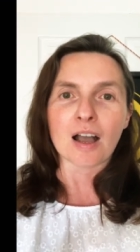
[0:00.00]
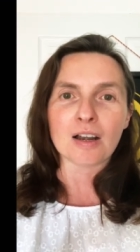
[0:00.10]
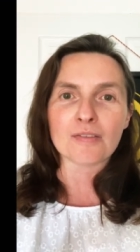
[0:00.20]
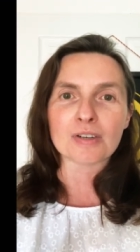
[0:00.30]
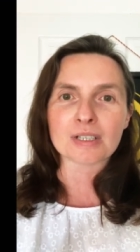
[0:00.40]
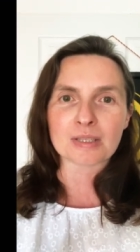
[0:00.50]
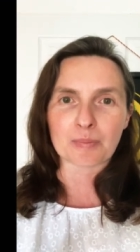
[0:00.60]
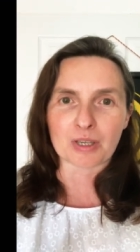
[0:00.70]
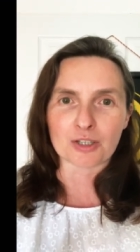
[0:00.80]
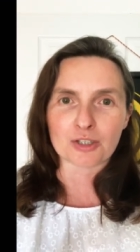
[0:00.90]
Oliver's
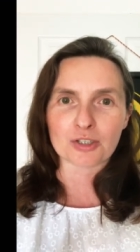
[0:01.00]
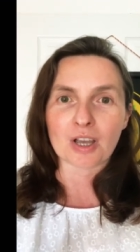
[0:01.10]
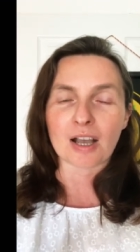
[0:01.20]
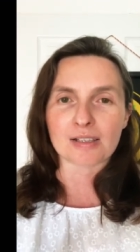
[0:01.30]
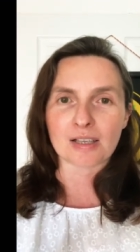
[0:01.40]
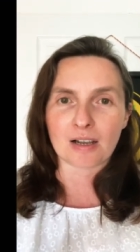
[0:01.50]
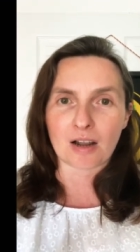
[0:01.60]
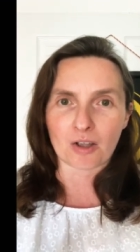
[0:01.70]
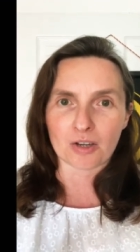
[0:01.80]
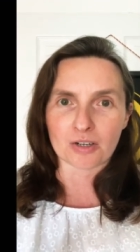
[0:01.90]
speech as a
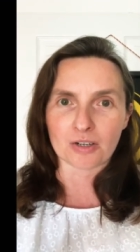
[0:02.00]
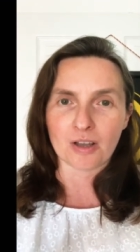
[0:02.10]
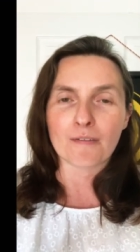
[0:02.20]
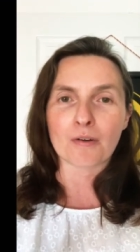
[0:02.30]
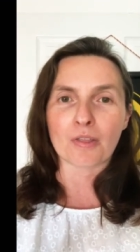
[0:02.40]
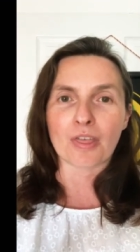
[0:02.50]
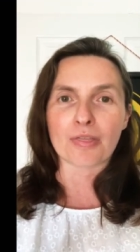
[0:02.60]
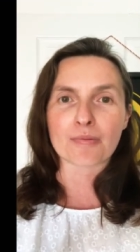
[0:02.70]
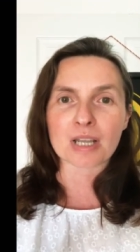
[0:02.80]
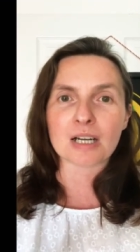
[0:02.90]
lawyer for
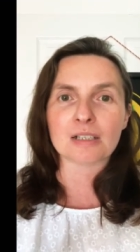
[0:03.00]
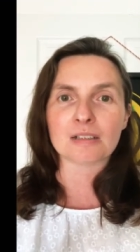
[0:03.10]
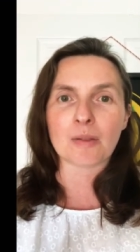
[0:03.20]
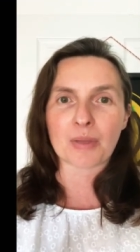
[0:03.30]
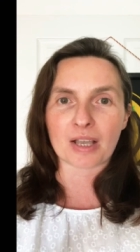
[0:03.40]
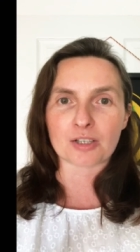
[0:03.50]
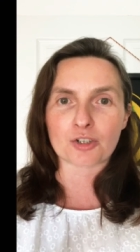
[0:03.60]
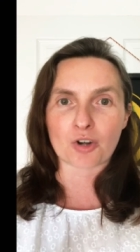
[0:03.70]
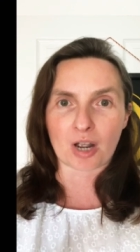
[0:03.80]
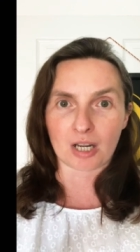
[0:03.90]
the Three Little
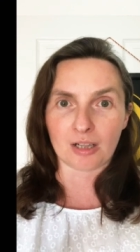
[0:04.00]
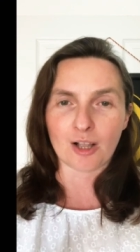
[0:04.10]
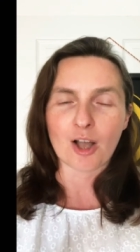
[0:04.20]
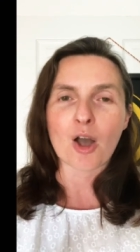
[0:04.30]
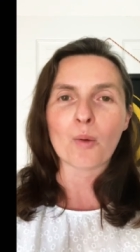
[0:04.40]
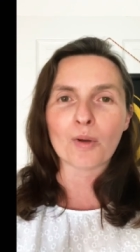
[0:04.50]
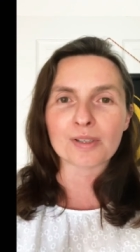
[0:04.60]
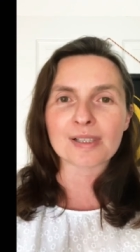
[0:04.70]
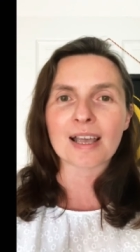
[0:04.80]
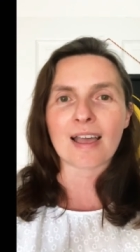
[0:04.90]
Pigs trial
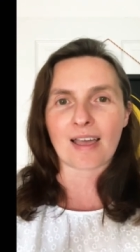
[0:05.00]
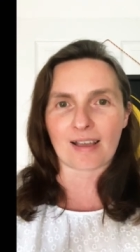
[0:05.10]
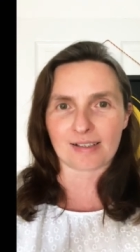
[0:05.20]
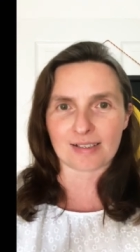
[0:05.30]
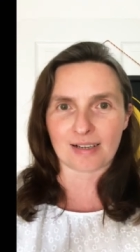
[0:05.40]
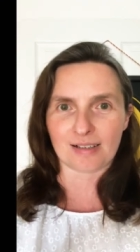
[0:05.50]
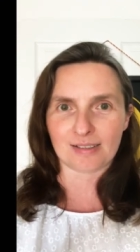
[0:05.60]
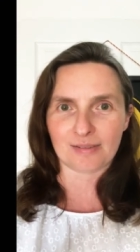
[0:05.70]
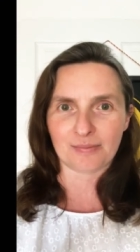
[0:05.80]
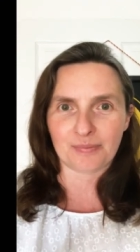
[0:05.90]
was
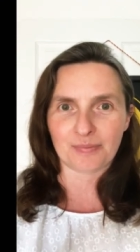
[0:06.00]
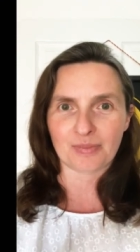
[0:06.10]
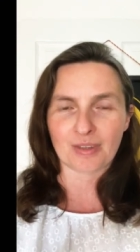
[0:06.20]
excellent.